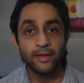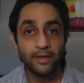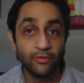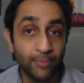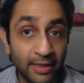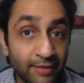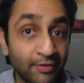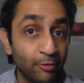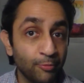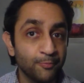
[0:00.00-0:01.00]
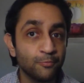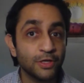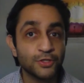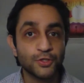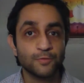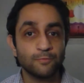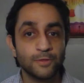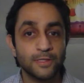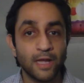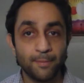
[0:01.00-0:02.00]
into my living room, which
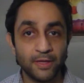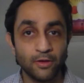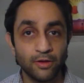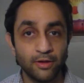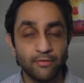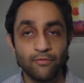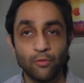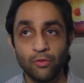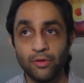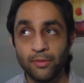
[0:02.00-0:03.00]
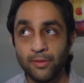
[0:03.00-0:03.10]
would not be good for